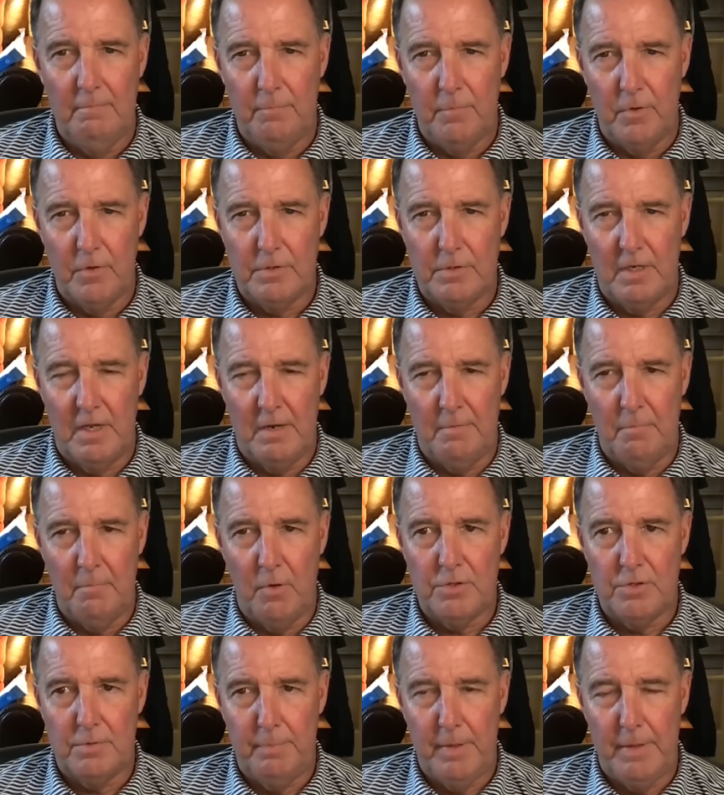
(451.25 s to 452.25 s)
Most
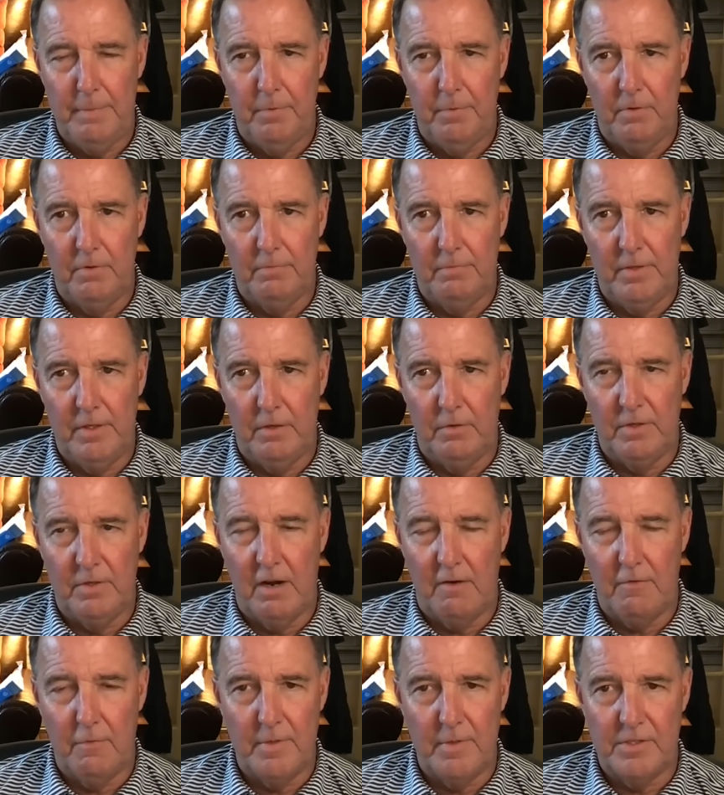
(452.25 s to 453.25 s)
people, in
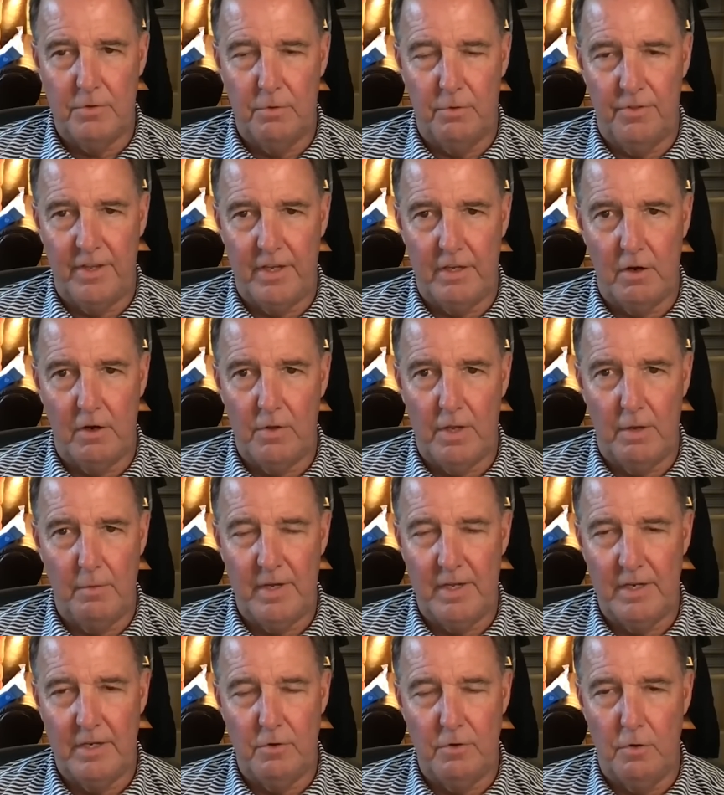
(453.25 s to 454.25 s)
governments who are thinking, okay, we
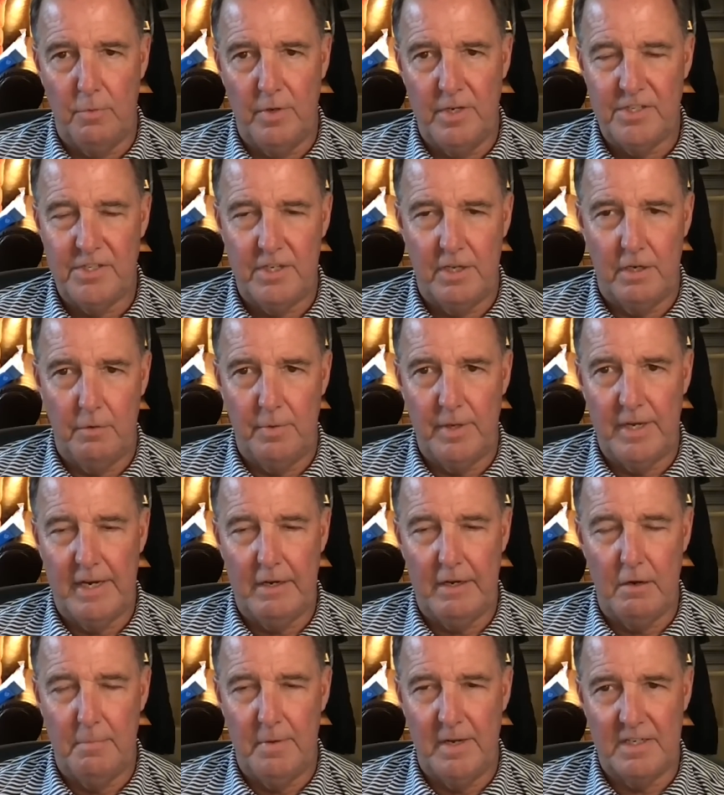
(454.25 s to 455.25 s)
got to do a reset, or we got
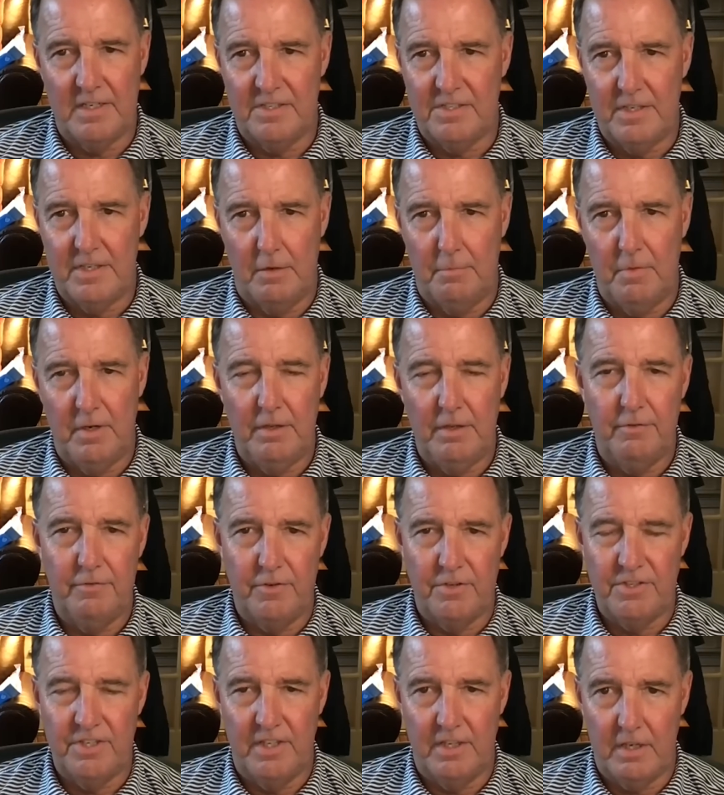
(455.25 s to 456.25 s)
to go back to sound money, the
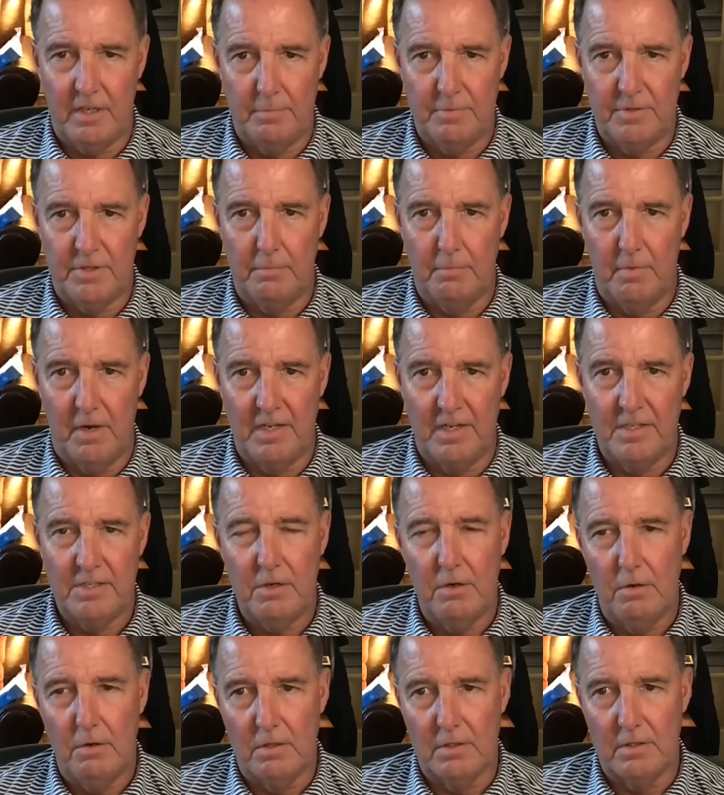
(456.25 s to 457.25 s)
first thing that comes to their mind is
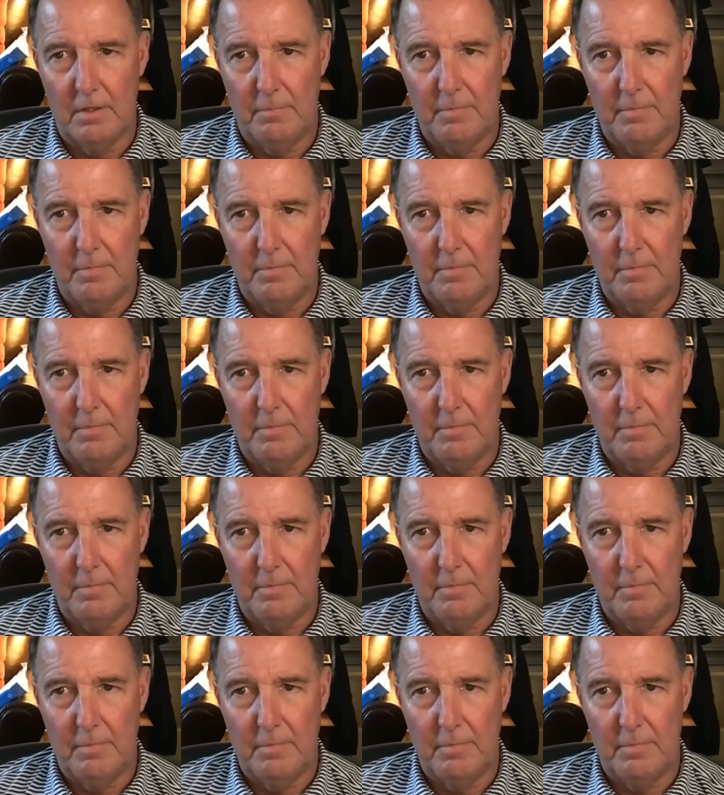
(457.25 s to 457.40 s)
gold.